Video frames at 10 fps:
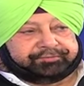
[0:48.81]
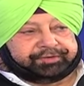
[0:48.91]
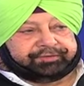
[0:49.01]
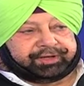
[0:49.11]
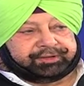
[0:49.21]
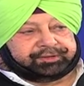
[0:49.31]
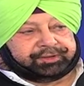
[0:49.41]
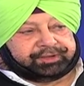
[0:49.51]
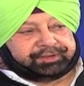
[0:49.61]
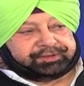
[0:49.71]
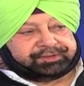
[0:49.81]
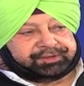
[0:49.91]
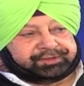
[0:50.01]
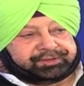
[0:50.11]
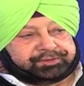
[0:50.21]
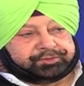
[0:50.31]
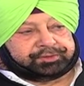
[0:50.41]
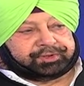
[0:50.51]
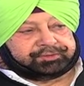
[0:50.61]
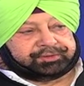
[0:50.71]
We've had since
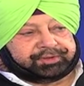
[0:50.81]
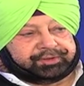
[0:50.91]
2000